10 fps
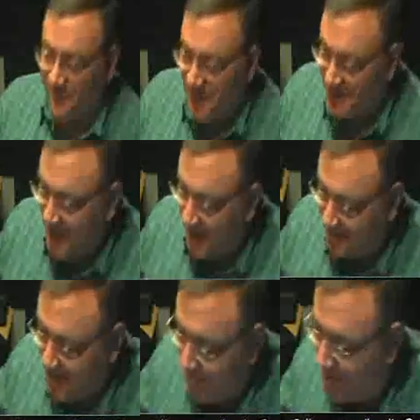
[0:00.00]
from our
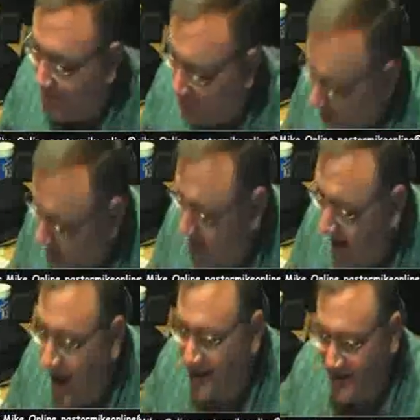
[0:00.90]
top secret
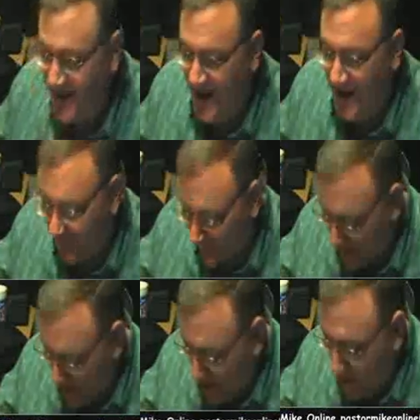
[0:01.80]
broadcasting
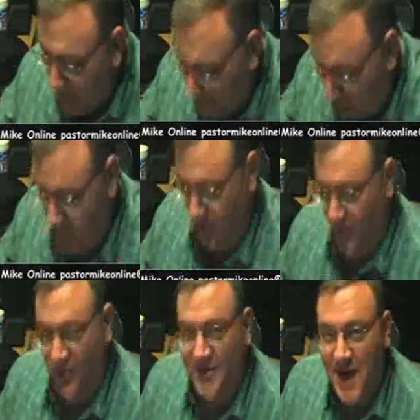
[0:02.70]

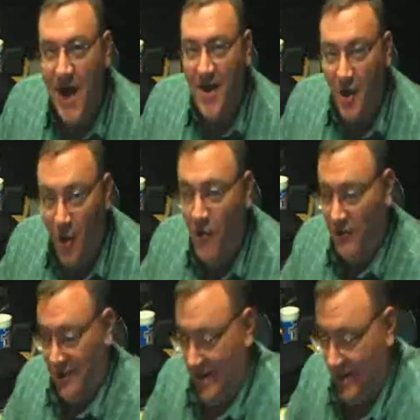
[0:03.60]
bunker. Not
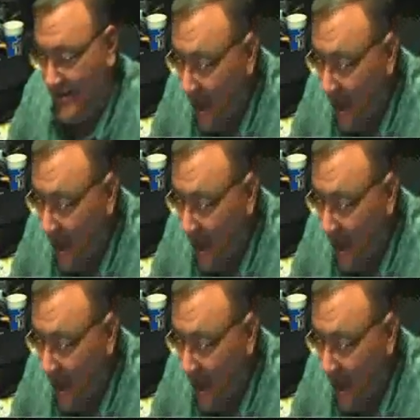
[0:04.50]
only,